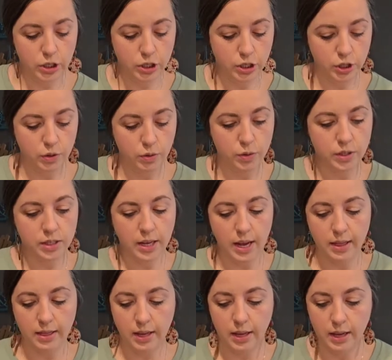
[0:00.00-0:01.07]
your juice.
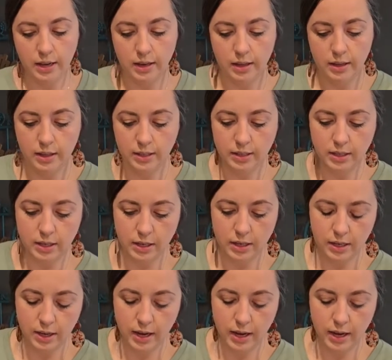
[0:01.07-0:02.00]
And then this is going to